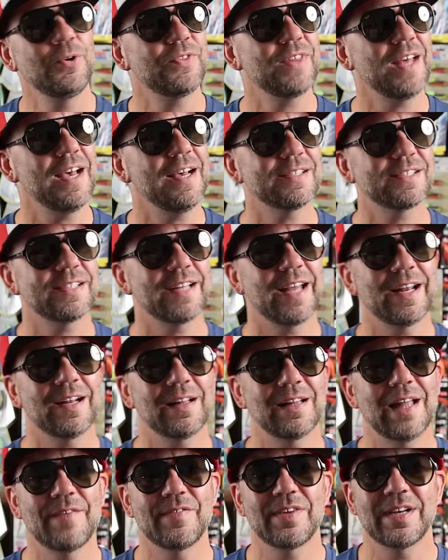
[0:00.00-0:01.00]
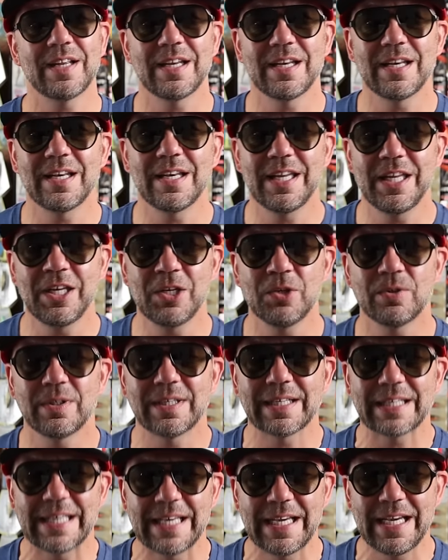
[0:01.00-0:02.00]
2011,
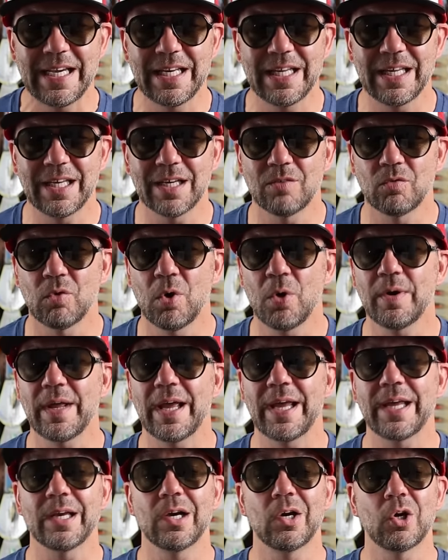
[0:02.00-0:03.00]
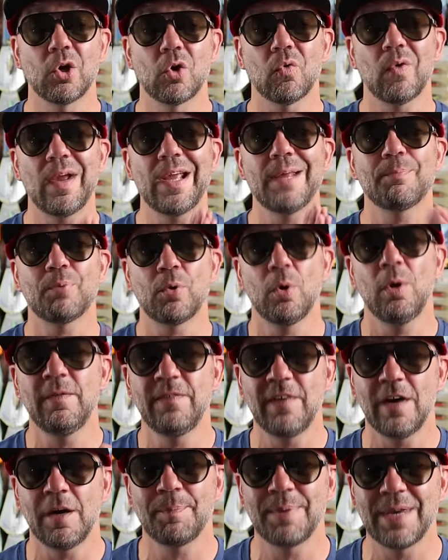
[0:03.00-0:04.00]
Neil Keady wrote a great
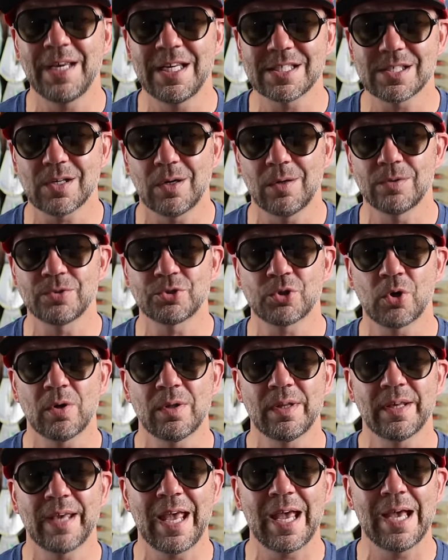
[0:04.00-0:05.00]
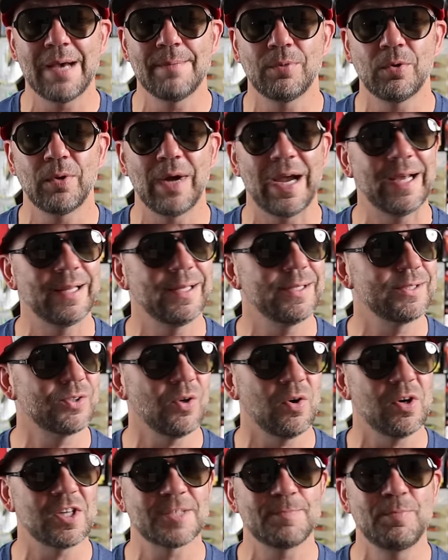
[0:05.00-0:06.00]
profile piece on Charlie Campbell and the
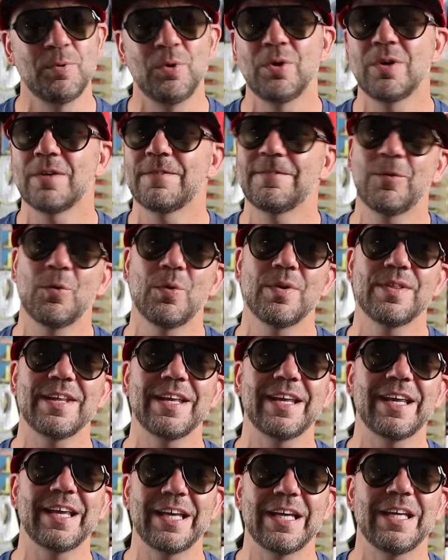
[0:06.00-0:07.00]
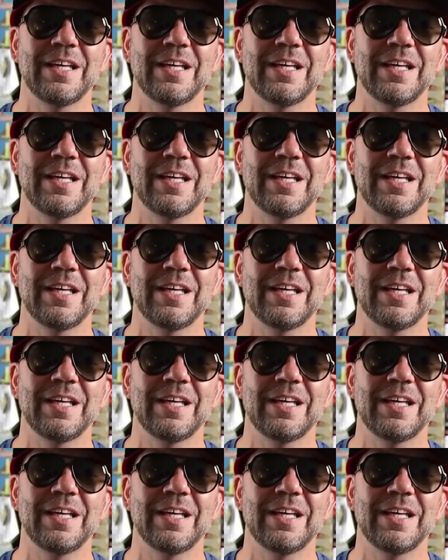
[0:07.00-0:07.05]
Zara Spook for the